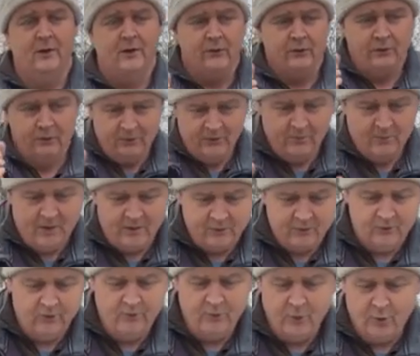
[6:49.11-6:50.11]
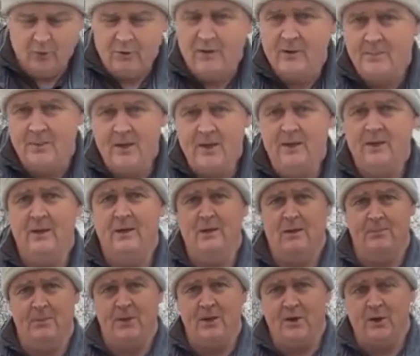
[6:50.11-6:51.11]
So if you imagine, if you're in a
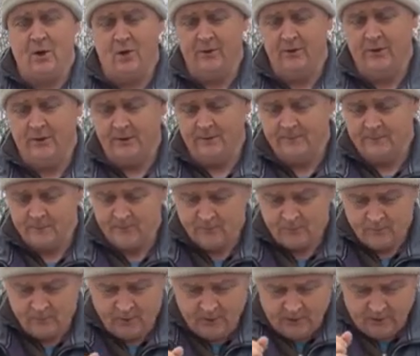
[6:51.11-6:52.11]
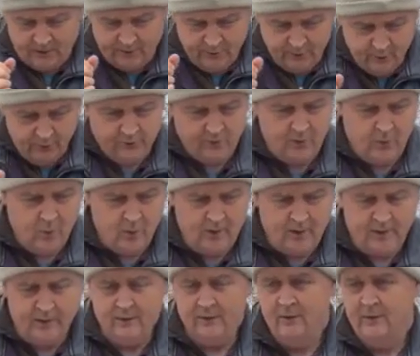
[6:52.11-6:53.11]
bee colony and you're the
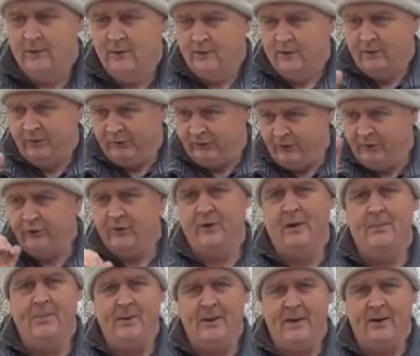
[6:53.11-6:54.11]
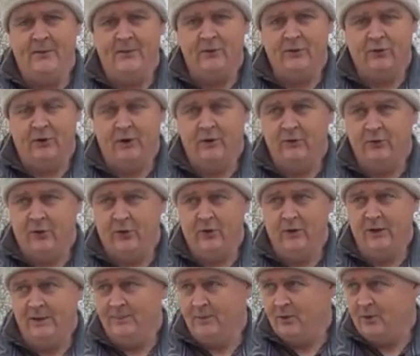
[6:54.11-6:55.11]
queen, she's going to bin out the drones
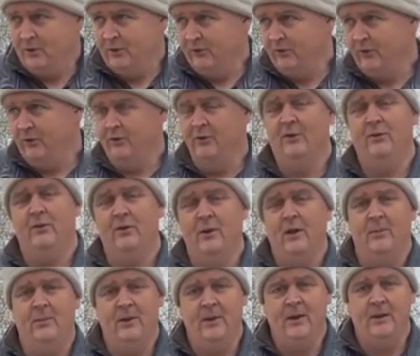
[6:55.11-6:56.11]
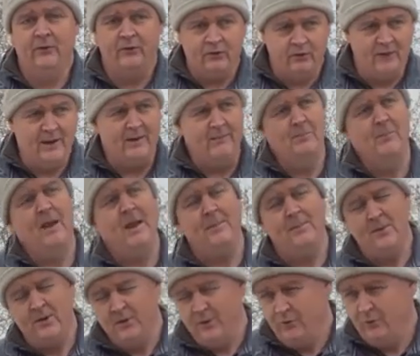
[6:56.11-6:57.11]
early because there's nothing coming in. So that may
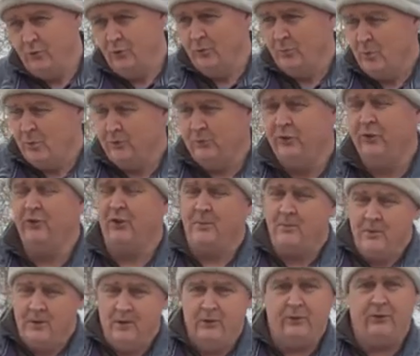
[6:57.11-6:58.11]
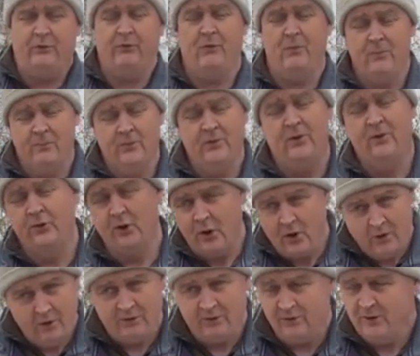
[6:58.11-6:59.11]
be the normal stimulus from the
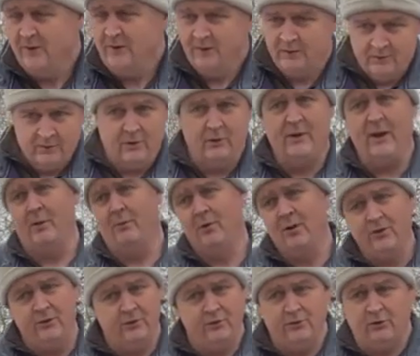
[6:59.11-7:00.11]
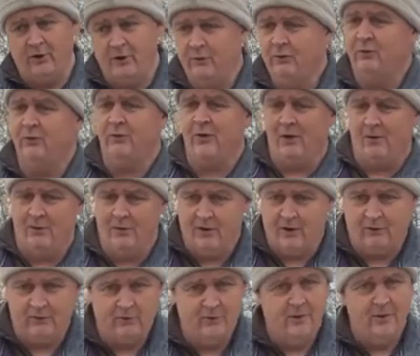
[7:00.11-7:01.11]
dearth. They'll get rid of the drones, fair
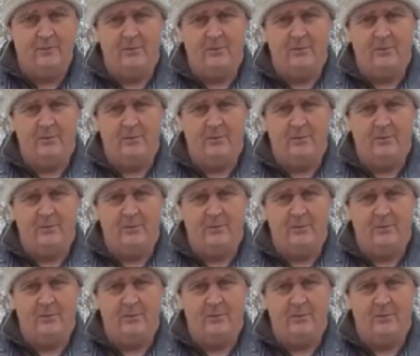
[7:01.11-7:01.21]
enough.